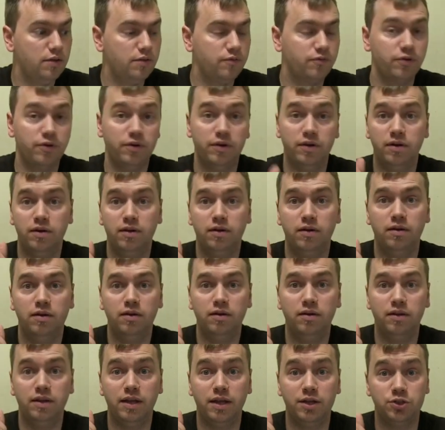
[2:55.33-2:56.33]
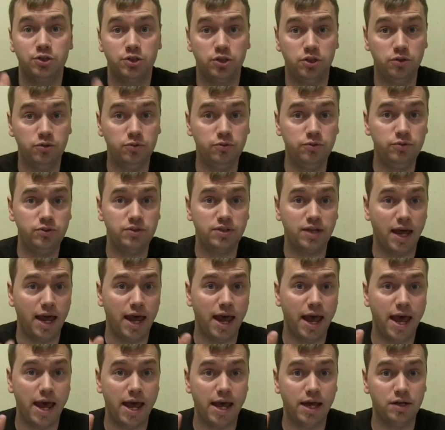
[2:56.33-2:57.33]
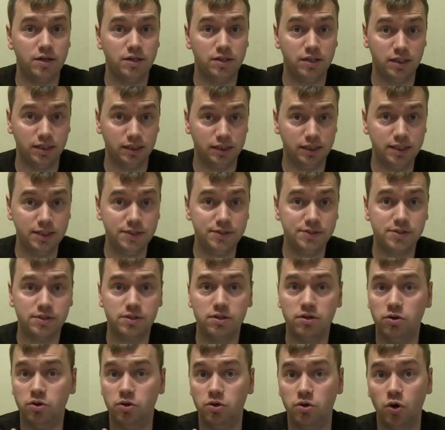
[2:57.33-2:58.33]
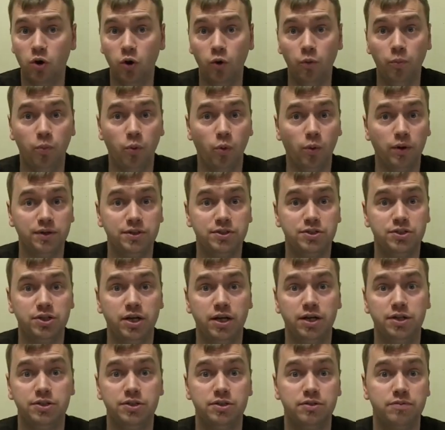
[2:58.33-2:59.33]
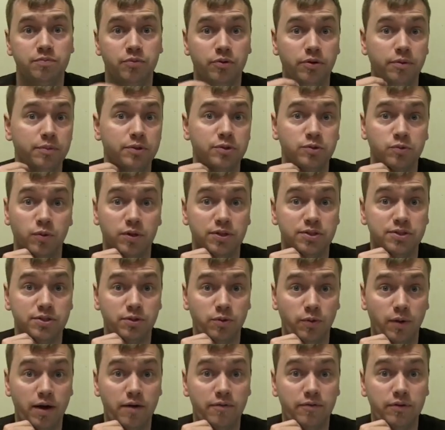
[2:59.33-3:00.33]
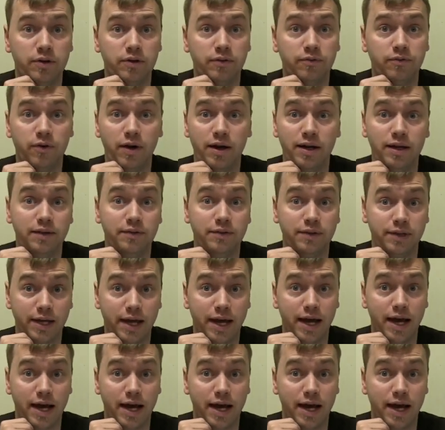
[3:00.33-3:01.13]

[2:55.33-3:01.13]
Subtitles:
For the HQs and the elites, no points changes pretty much whatsoever for any of the